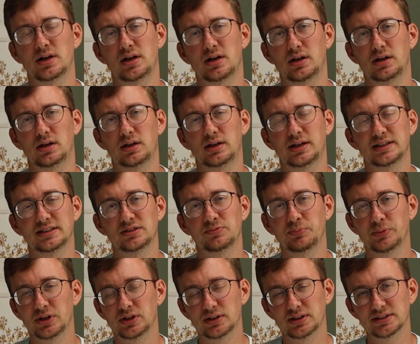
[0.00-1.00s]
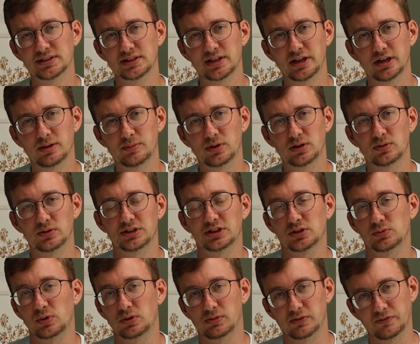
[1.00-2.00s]
got a nice mirrorless camera, which
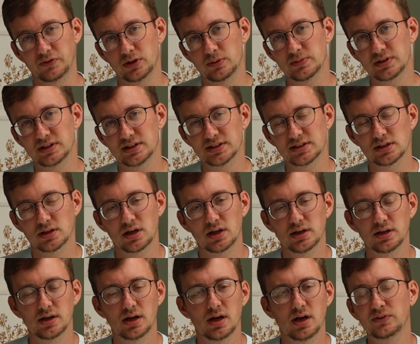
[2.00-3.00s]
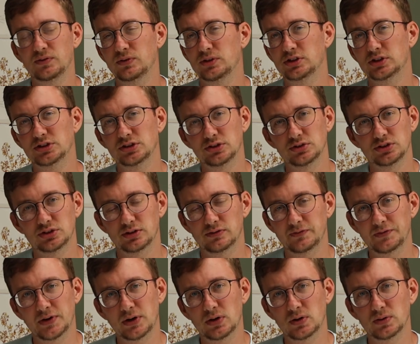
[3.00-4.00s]
is what we're filming this on. Even if you just use your
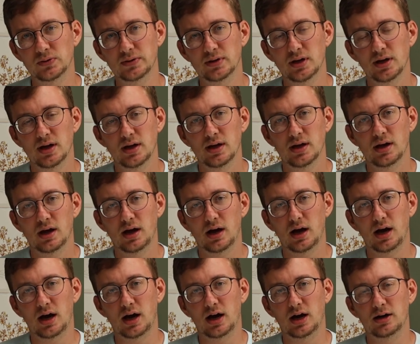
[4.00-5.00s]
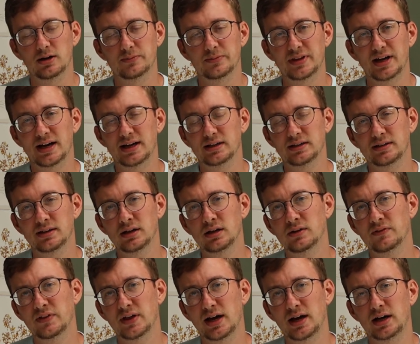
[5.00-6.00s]
phone, think
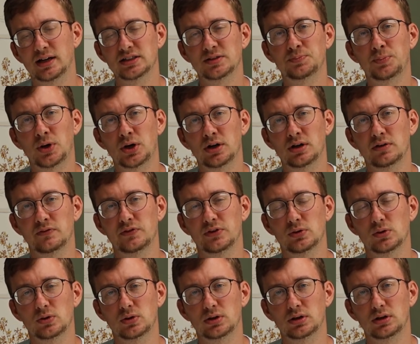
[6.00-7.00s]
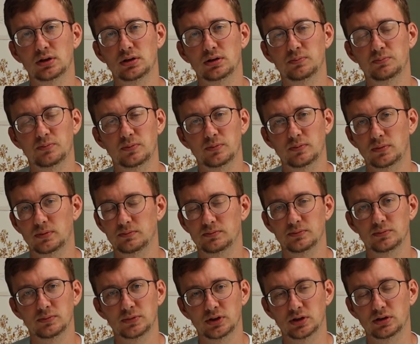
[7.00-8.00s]
of that as part of your
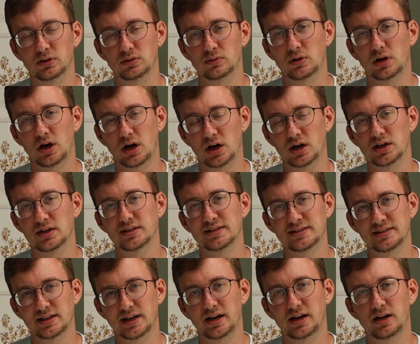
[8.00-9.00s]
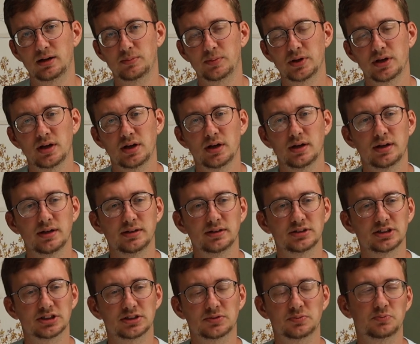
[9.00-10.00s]
art setup.
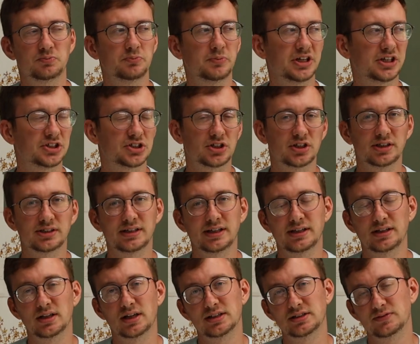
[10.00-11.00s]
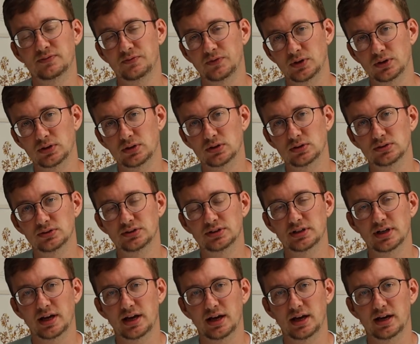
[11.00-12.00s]
Just make sure to take lots of photos
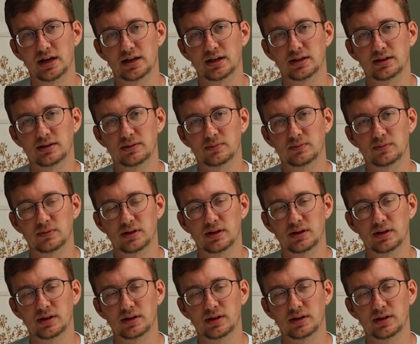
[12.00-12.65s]
and